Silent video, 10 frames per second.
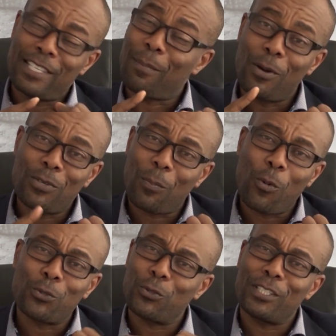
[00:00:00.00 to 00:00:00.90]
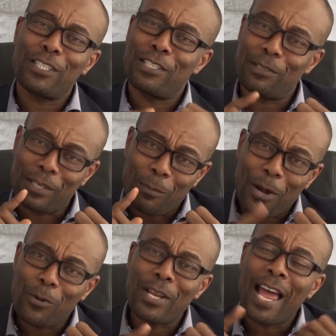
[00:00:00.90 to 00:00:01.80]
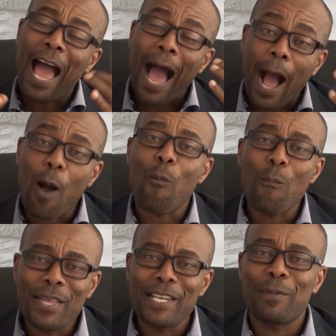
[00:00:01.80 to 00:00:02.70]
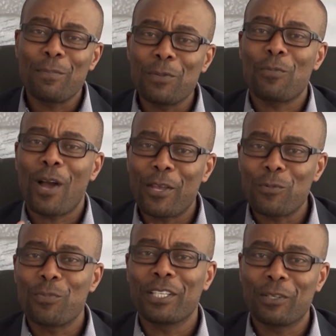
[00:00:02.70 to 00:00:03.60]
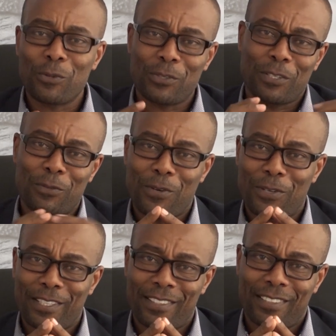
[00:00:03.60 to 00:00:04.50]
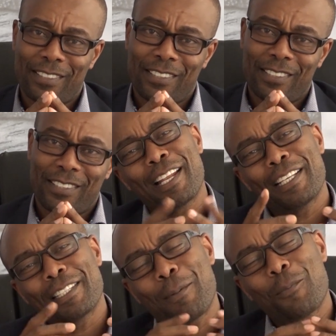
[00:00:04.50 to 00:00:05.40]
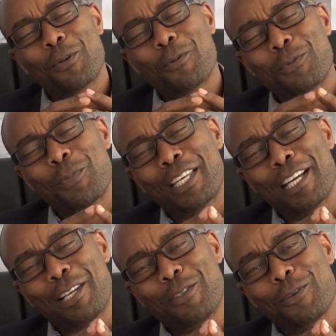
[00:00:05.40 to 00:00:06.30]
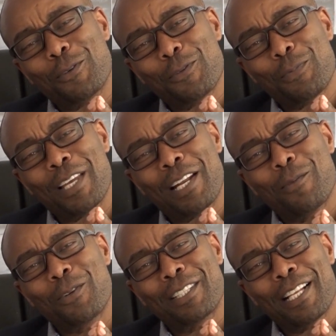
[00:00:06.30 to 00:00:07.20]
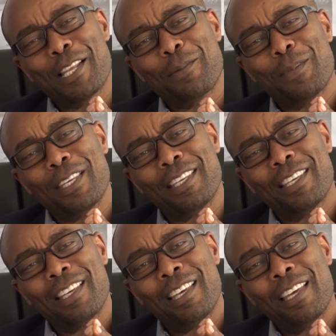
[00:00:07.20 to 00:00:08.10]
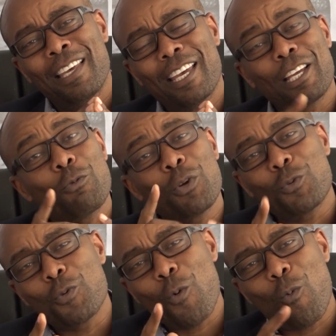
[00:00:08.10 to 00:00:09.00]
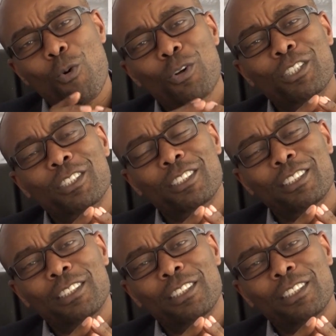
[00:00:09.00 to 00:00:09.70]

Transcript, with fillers: Is about apostolate, is it about how many people are you bringing closer to God? The other day somebody was making a joke to me and was telling me, Edward, you know what?